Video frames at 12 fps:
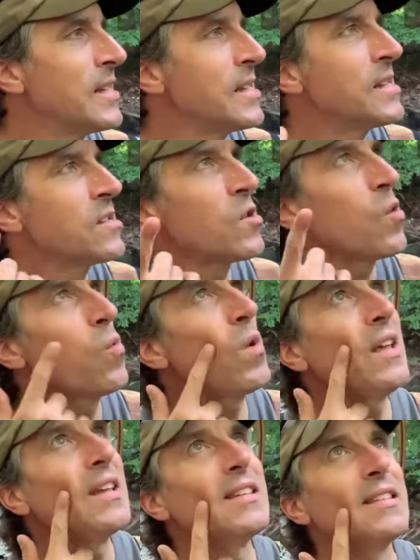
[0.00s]
So what
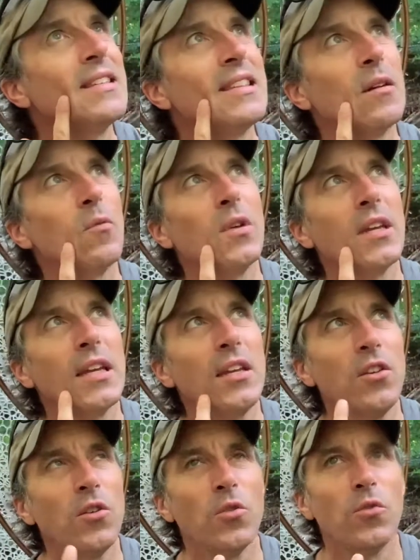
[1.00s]
is it that we can
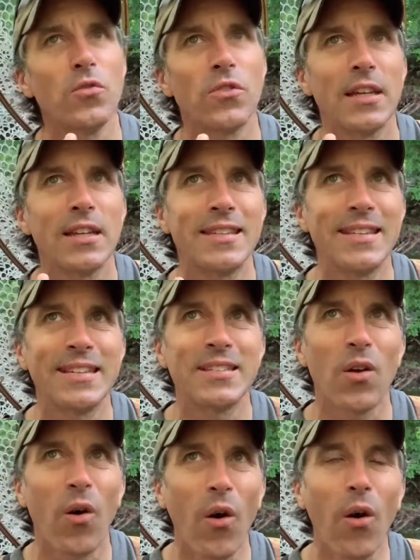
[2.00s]
use that does
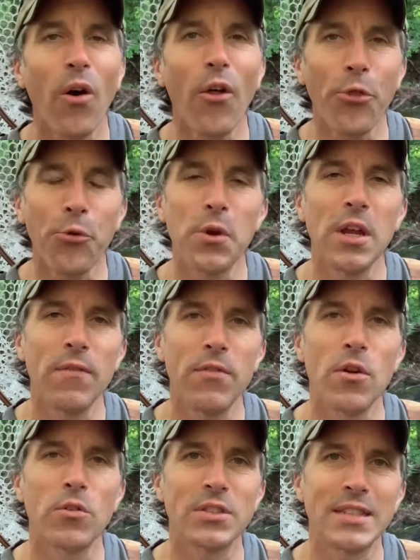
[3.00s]
all 3 of
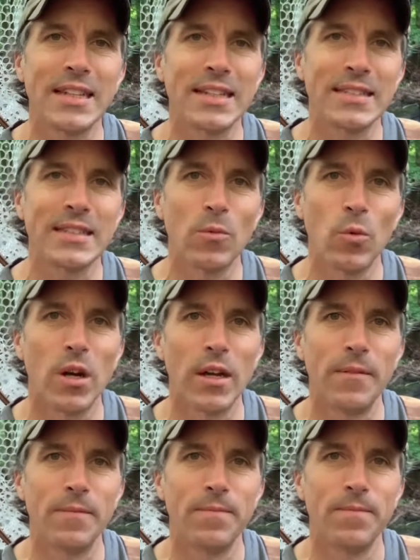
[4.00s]
those things in one?
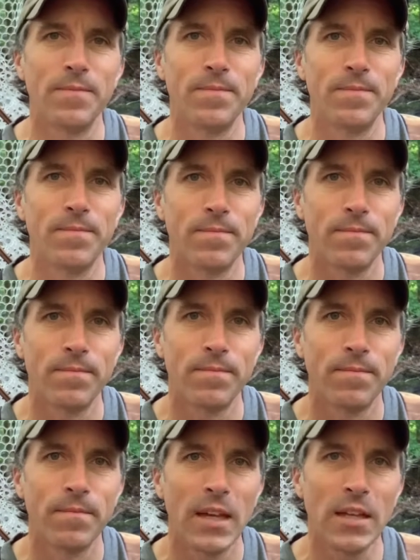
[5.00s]

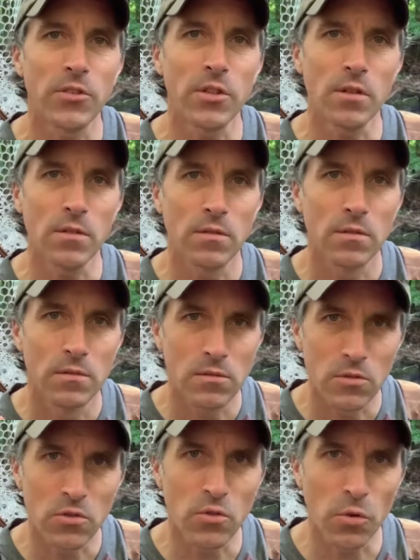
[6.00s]
Answer:
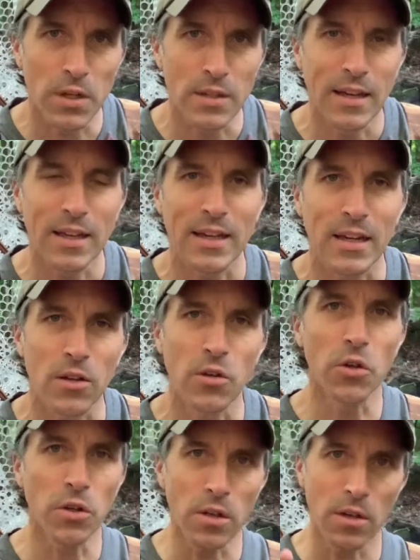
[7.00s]
storytelling. A
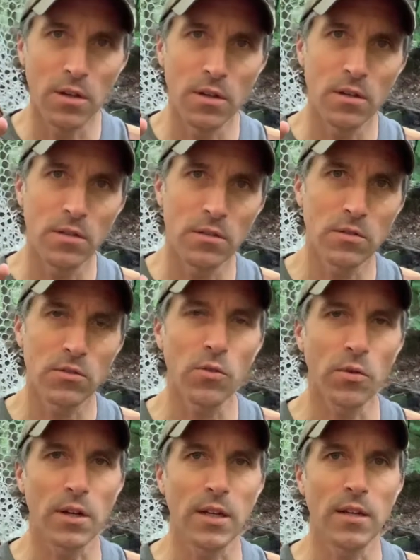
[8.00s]
good
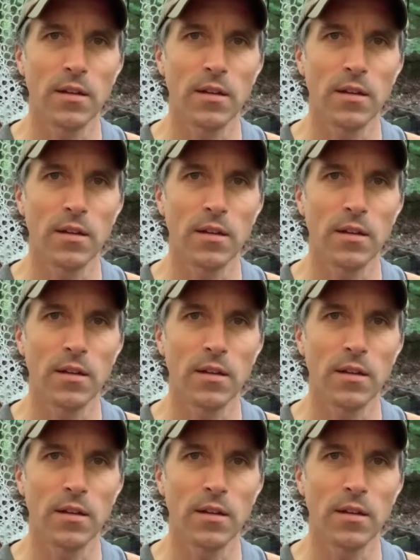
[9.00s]
story